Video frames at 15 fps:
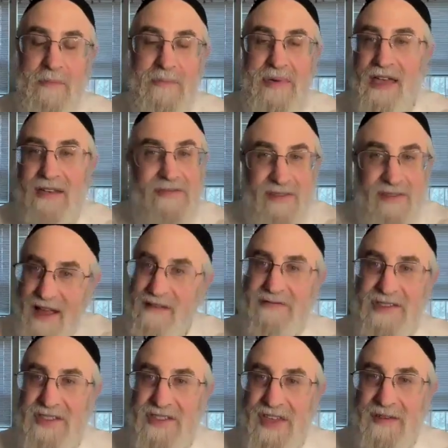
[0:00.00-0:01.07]
I'll pay for
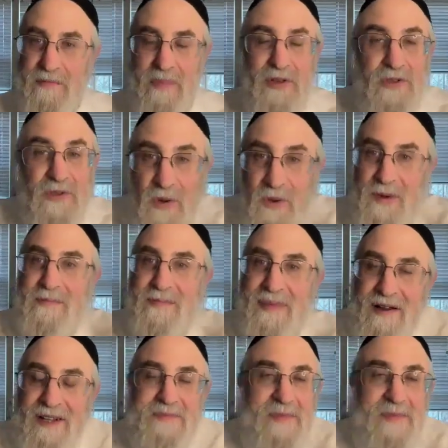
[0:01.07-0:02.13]
everything, but don't
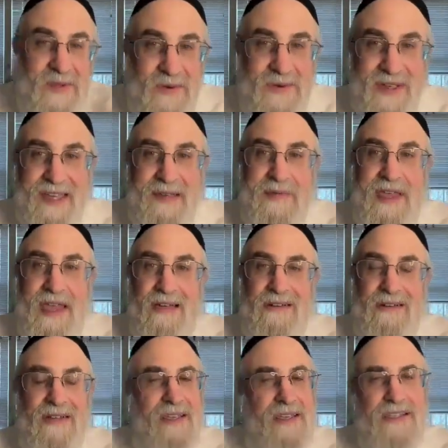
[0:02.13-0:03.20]
embarrass me. Don't kick me
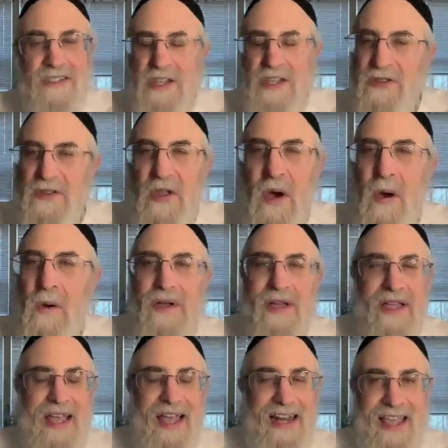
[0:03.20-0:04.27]
out. He said, no.
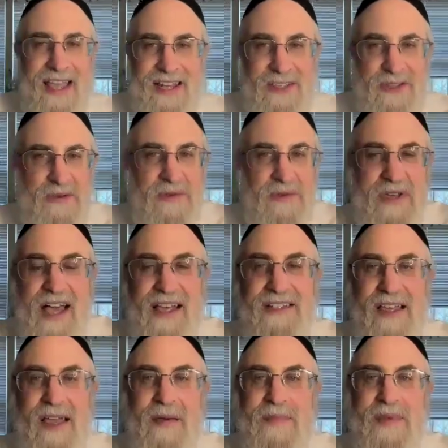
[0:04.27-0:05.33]
And he had two guys
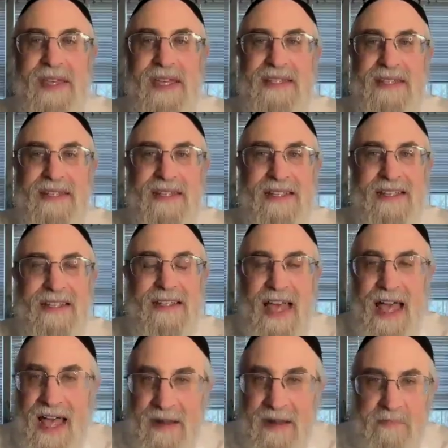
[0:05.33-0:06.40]
come in
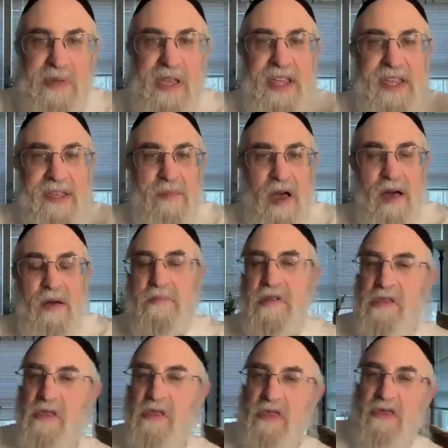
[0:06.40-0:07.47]
and pick him up
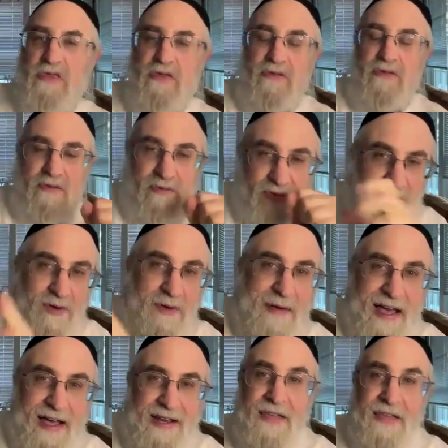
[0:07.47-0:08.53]
and threw him
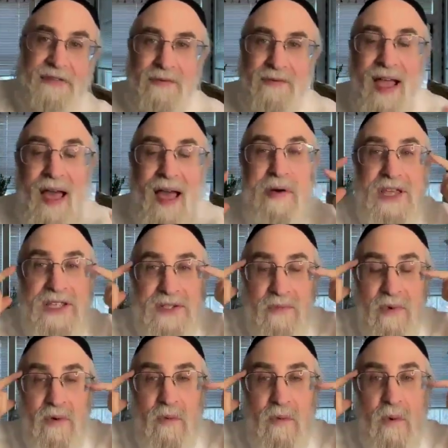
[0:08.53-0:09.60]
out. And the rabbis
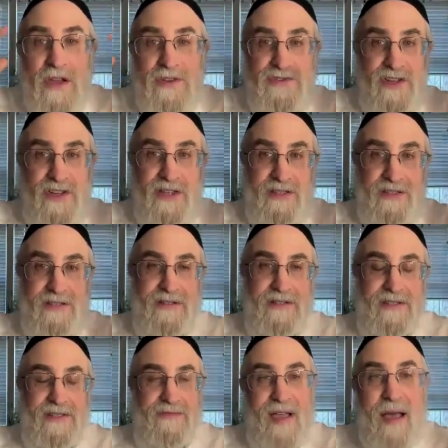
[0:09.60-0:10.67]
were watching.
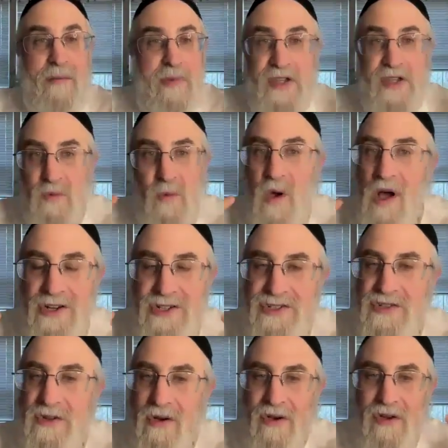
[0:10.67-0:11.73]
The rabbis
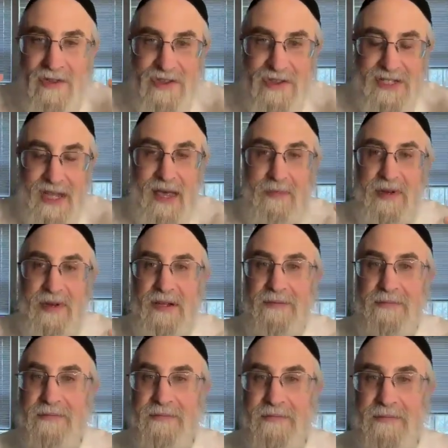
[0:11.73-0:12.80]
watched all this happening.